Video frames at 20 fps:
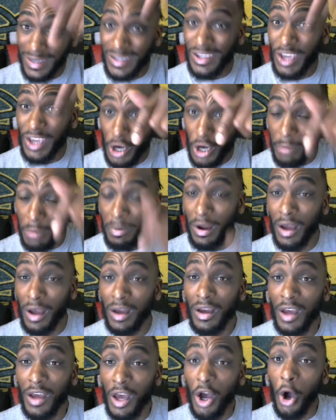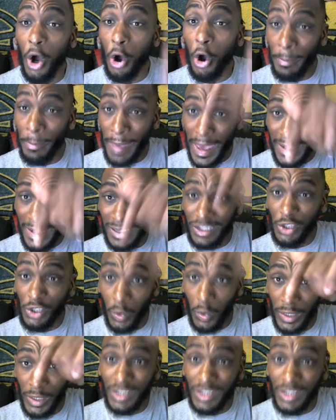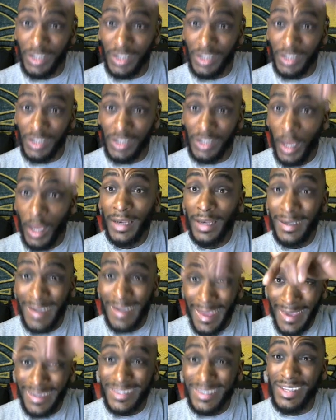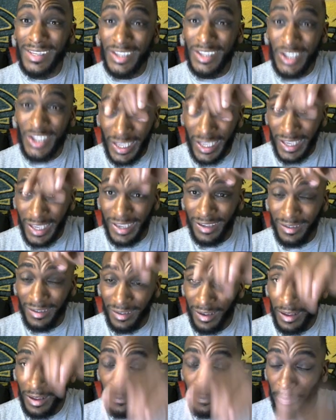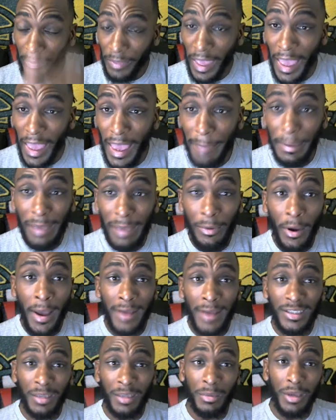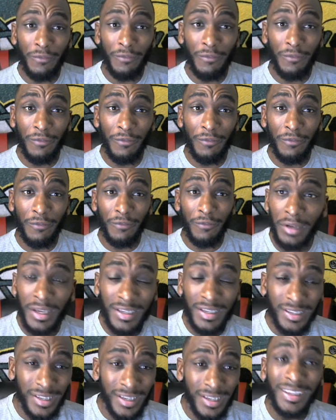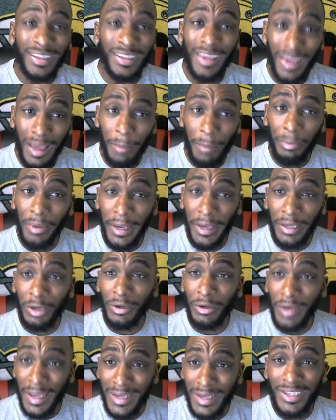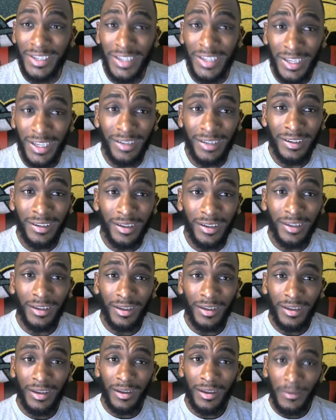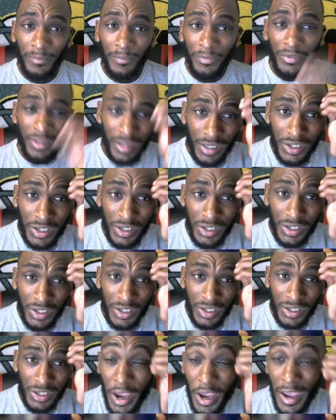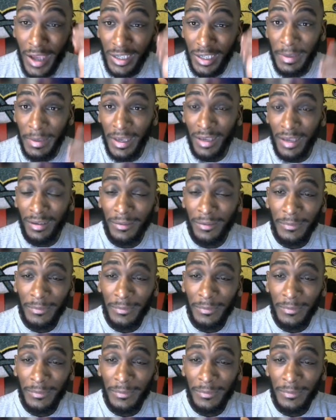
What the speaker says: year, bruh, on Madden 22 next gen. I had people asking me if I'm playing on next gen. Yeah, I'm playing on next gen. This shit is trash, man.